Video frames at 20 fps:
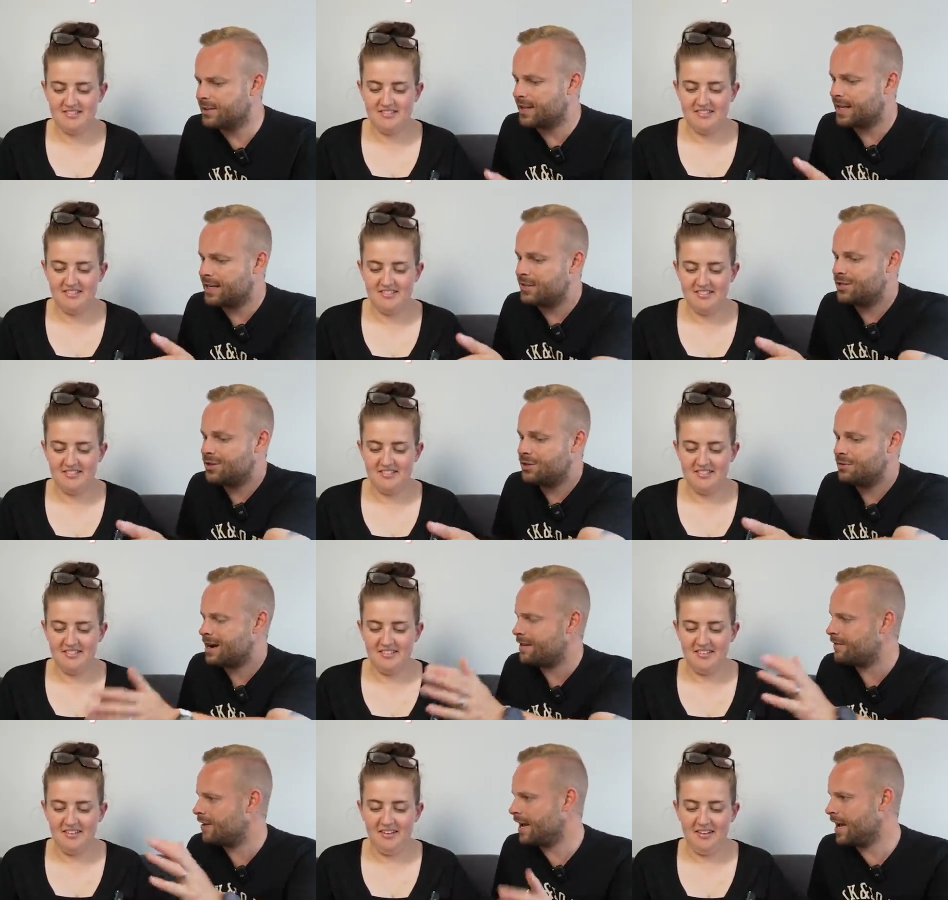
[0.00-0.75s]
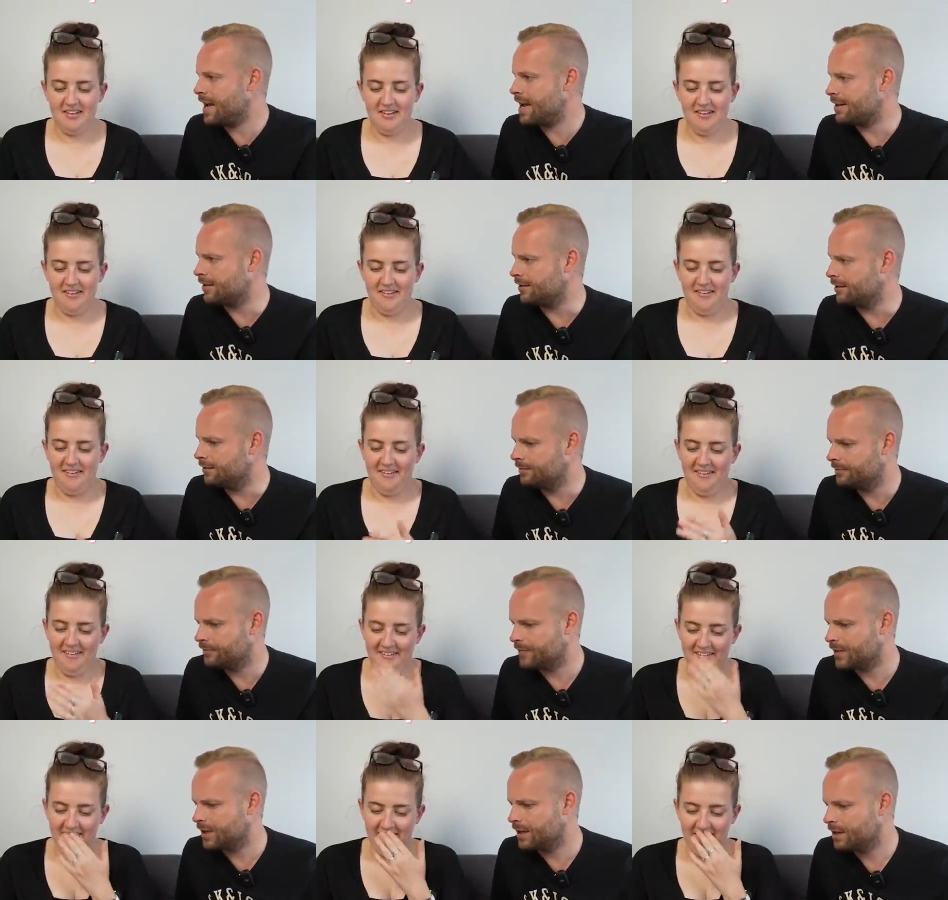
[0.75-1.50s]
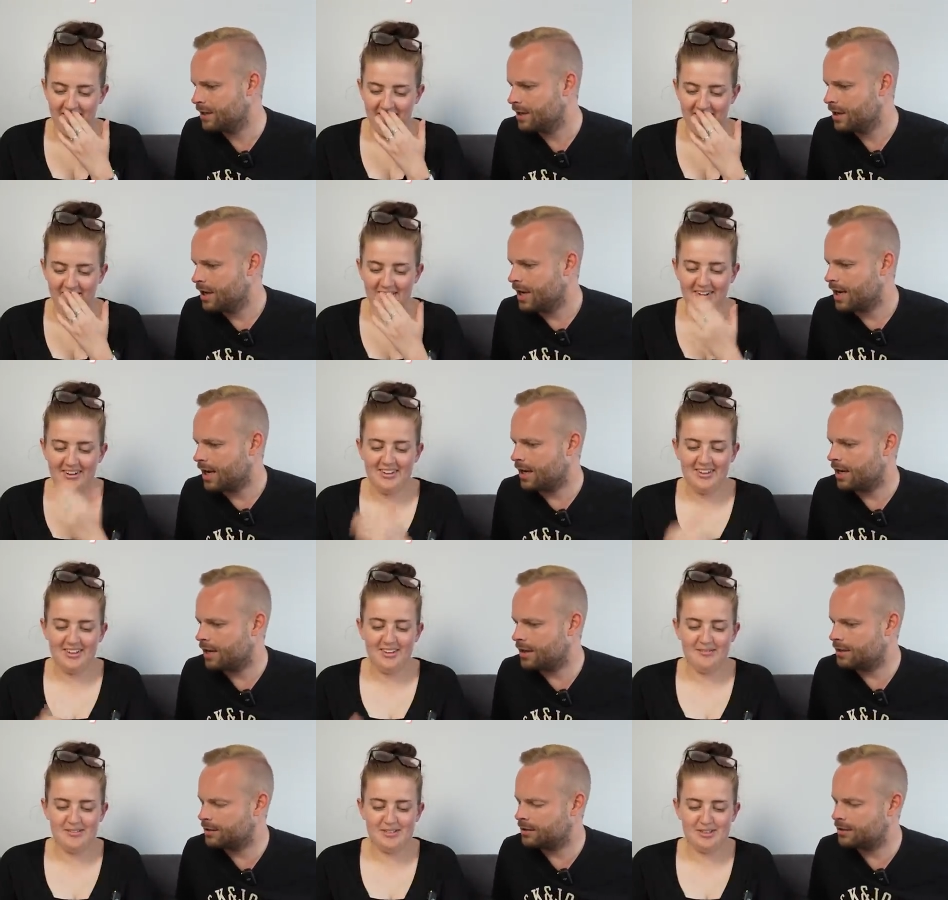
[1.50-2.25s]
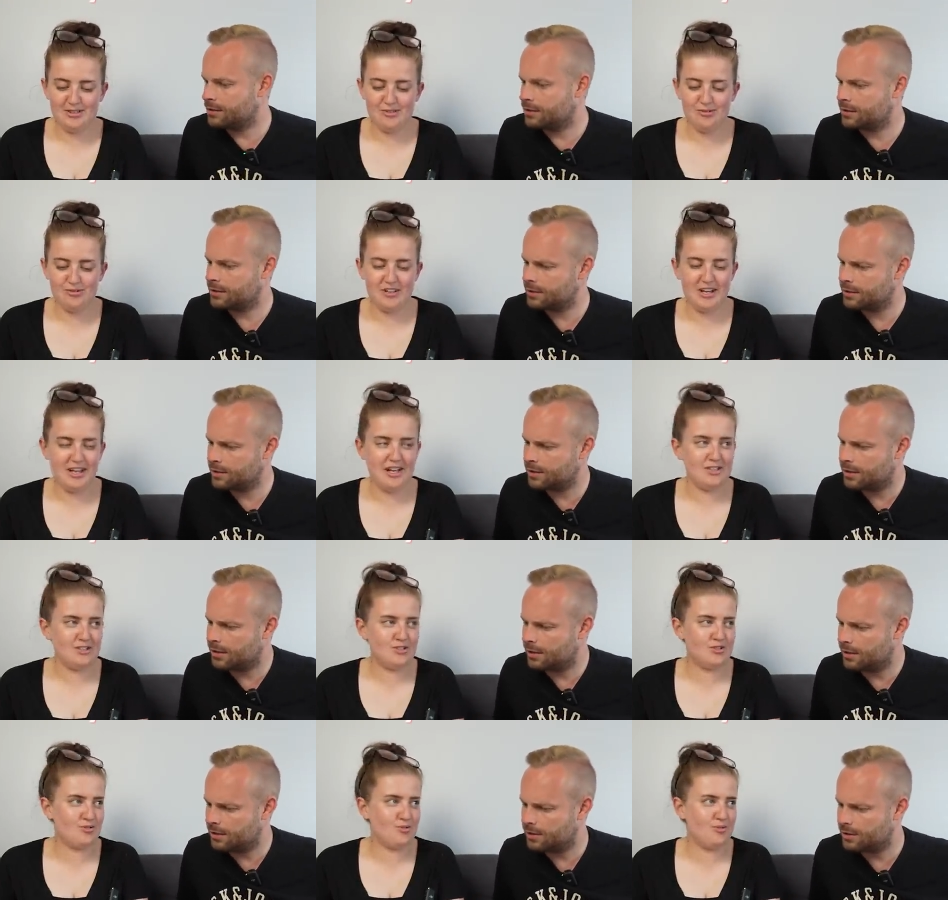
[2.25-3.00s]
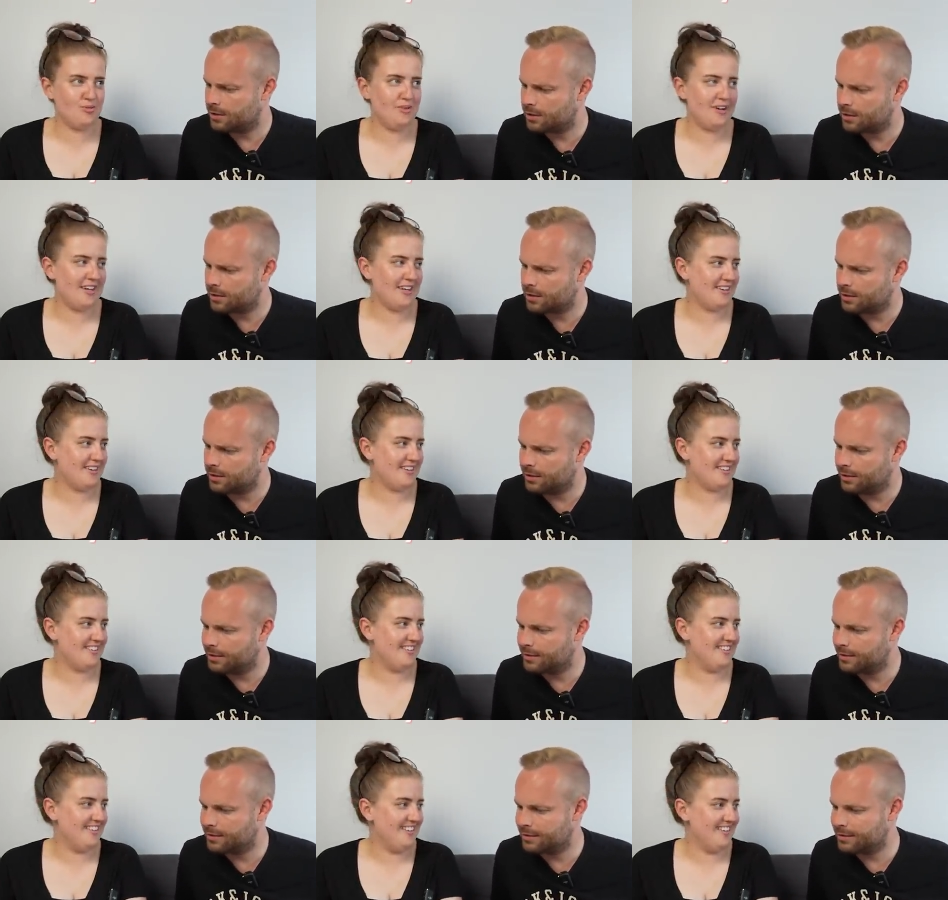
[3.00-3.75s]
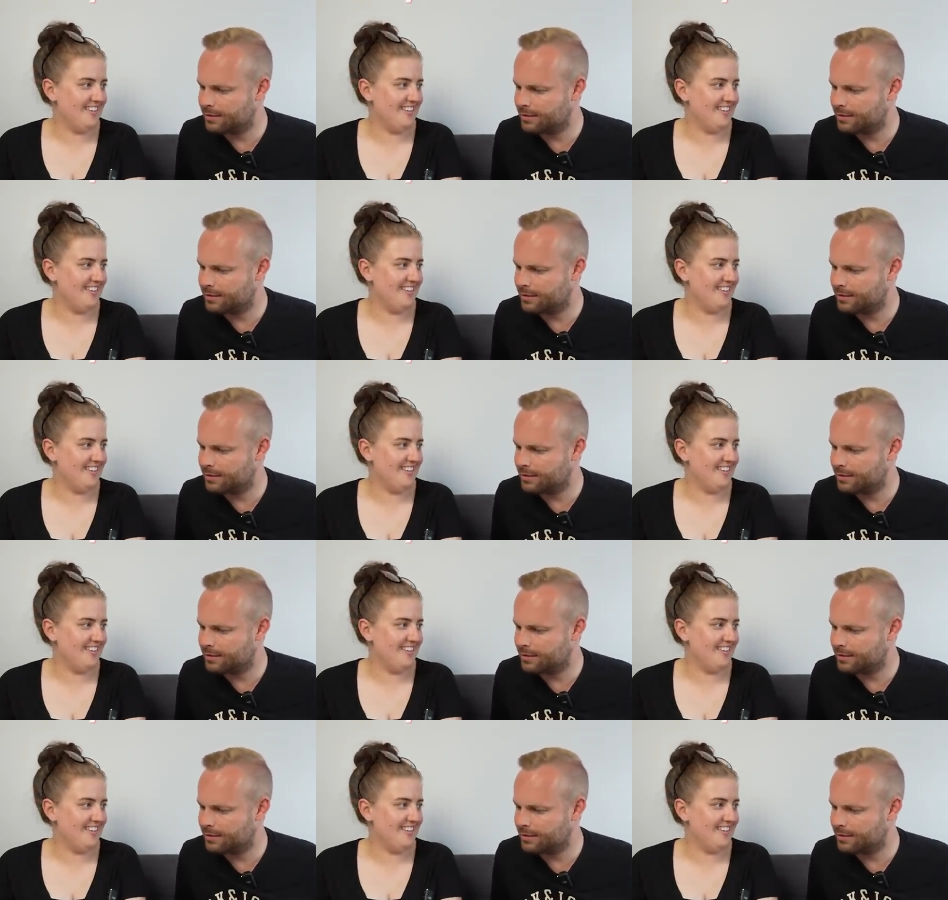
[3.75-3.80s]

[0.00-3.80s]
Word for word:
Speaker 1: They do have a hell.
Speaker 2: One of them is called Astrowanker.